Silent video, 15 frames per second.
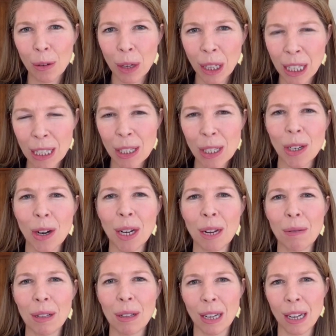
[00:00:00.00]
really
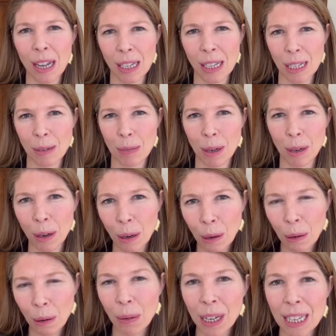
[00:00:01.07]
starting with the customer.
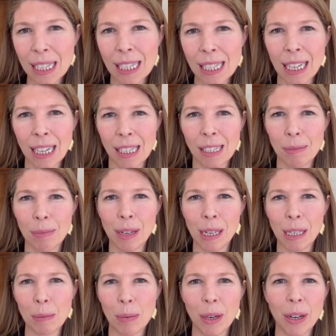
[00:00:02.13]
What is the customer
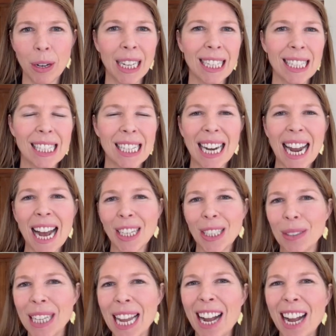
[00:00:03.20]
experience? And how do
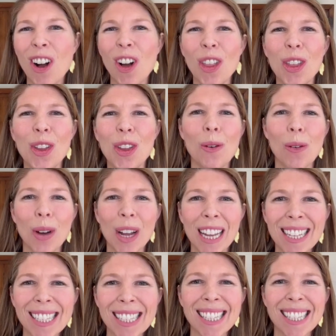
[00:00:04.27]
you take all the
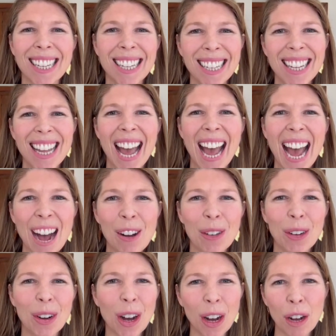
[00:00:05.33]
noise
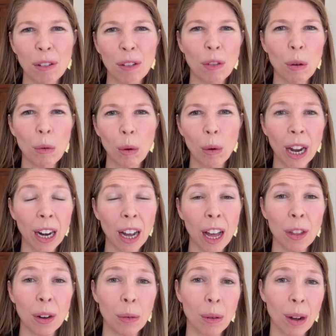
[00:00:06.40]
out of what
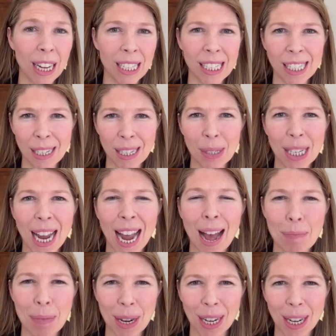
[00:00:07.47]
otherwise seems to
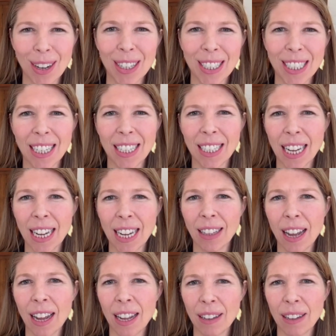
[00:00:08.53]
happen in our day to day
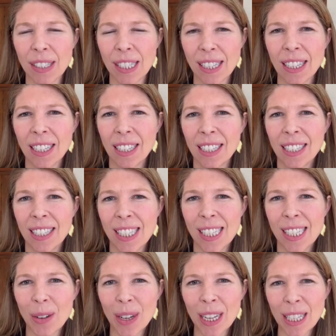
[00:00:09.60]
lives?
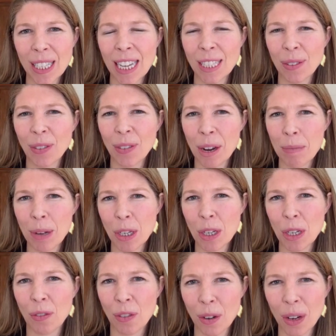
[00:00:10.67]
So it's, it's very much
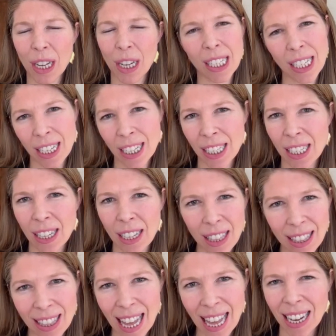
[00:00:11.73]
the focus is
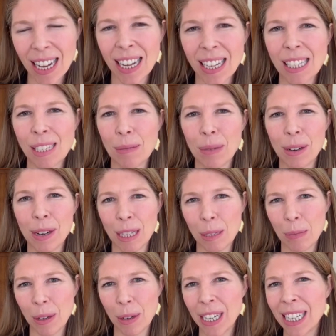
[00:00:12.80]
that customer
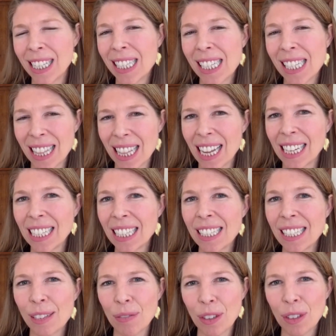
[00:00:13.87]
experience and that
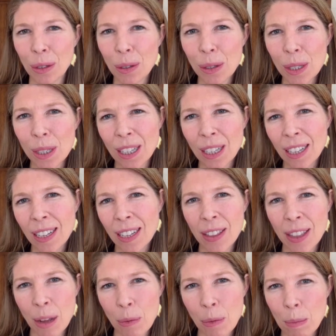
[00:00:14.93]
ease of use
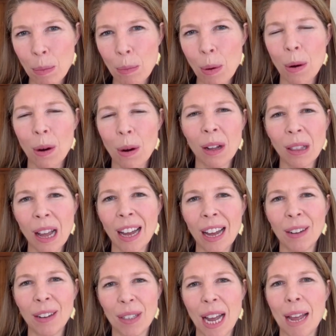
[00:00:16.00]
that we pour a
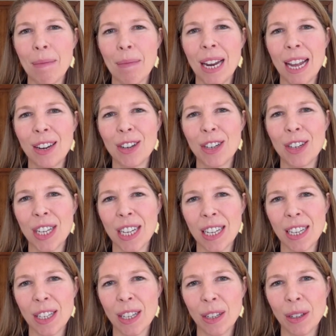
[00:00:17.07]
lot of time and energy
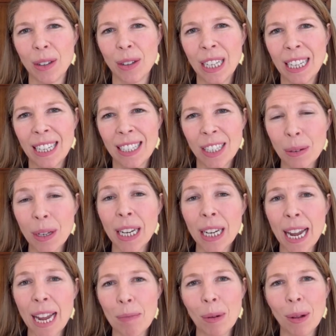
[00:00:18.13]
into to
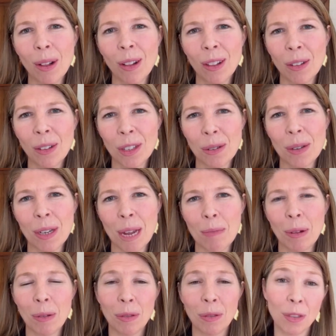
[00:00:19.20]
enable to
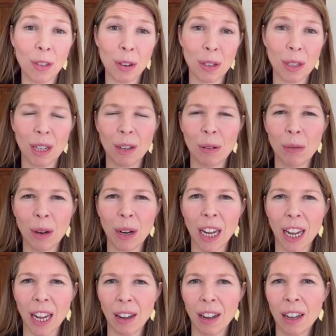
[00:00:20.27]
enable folks that are
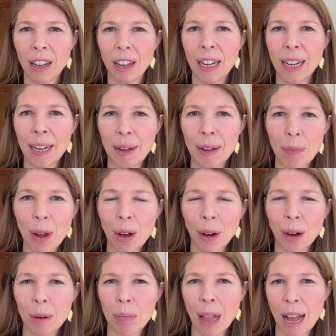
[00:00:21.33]
working um, on
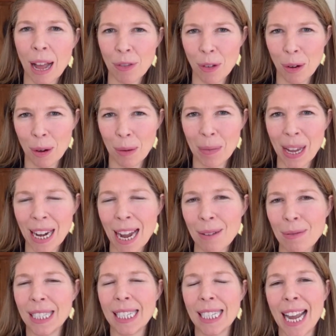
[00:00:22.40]
our platform and i
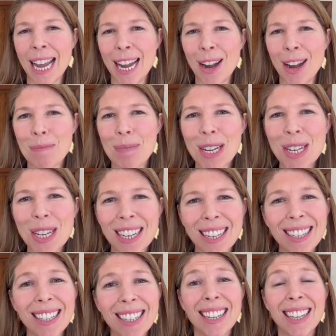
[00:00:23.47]
would say our mission